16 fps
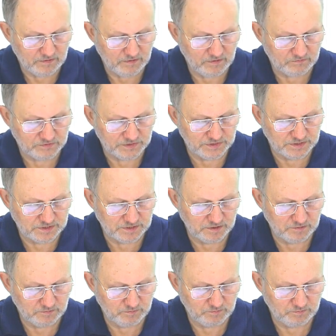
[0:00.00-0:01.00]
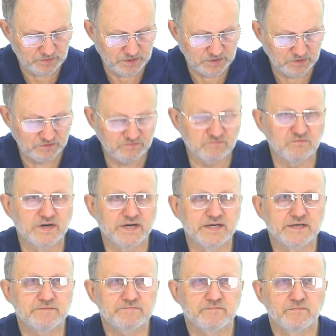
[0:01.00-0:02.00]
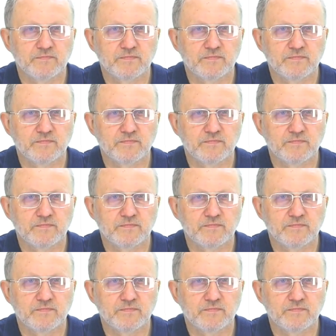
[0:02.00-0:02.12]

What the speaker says: of this piece of wire,